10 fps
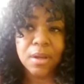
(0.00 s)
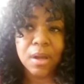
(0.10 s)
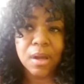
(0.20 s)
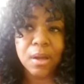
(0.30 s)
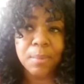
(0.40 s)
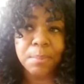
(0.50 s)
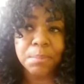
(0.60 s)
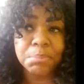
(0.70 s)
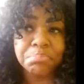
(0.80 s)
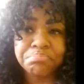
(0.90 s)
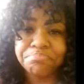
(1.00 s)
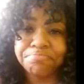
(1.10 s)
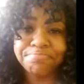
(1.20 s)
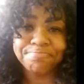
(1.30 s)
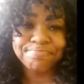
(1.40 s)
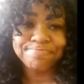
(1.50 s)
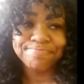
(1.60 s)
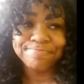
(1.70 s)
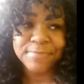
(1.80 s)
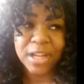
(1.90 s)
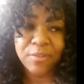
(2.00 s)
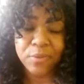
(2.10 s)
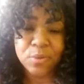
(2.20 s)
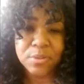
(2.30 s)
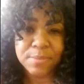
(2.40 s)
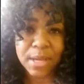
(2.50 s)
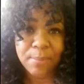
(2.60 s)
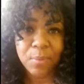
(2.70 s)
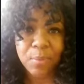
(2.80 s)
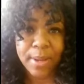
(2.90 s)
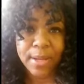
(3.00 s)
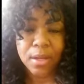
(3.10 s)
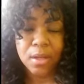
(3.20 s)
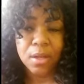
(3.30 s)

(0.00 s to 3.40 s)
I feel some type of way,